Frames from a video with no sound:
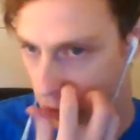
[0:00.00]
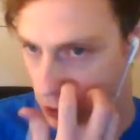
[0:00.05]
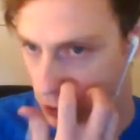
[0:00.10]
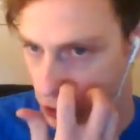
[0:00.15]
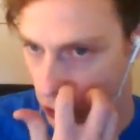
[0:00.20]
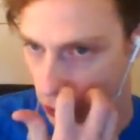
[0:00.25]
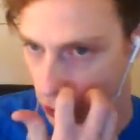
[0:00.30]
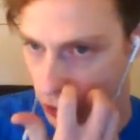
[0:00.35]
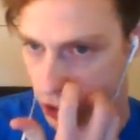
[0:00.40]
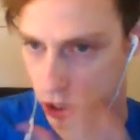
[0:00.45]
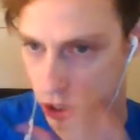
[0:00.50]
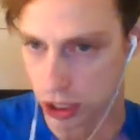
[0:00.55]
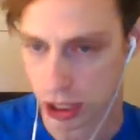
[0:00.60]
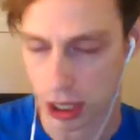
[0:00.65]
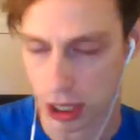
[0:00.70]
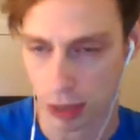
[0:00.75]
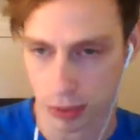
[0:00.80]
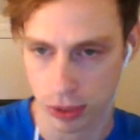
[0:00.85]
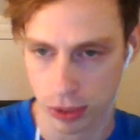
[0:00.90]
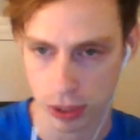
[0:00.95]
so which is
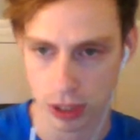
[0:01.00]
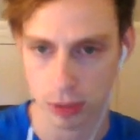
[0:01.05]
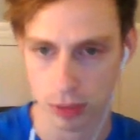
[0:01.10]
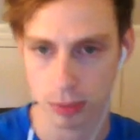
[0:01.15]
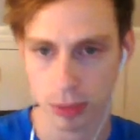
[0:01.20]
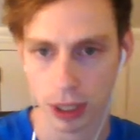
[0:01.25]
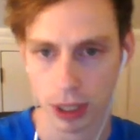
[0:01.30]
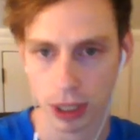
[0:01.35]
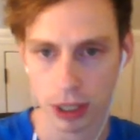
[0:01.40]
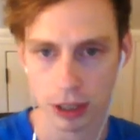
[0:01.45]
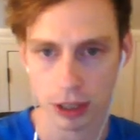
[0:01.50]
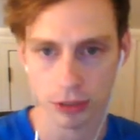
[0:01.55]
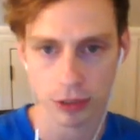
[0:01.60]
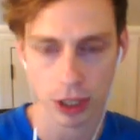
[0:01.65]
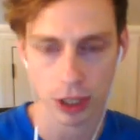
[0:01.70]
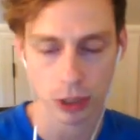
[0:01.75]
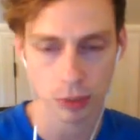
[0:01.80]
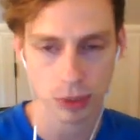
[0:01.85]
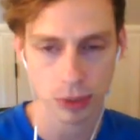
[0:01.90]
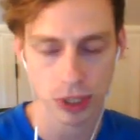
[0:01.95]
the upstream of
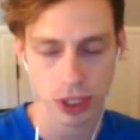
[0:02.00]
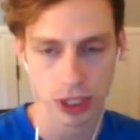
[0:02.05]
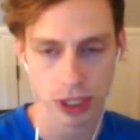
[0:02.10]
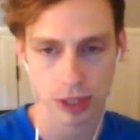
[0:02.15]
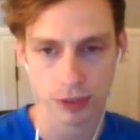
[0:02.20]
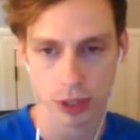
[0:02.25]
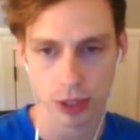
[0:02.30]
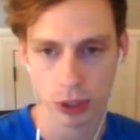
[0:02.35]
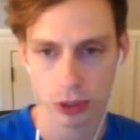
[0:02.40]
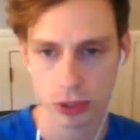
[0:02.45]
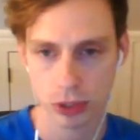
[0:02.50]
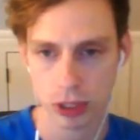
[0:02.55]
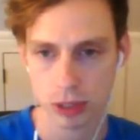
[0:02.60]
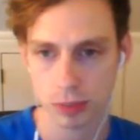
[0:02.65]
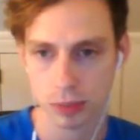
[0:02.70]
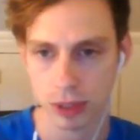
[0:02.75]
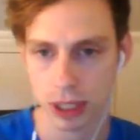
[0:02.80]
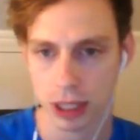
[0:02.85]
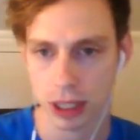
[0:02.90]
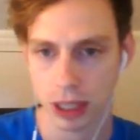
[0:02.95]
OpenShift
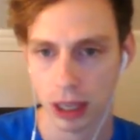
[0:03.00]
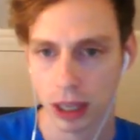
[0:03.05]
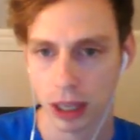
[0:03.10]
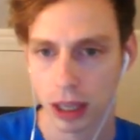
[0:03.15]
OCP.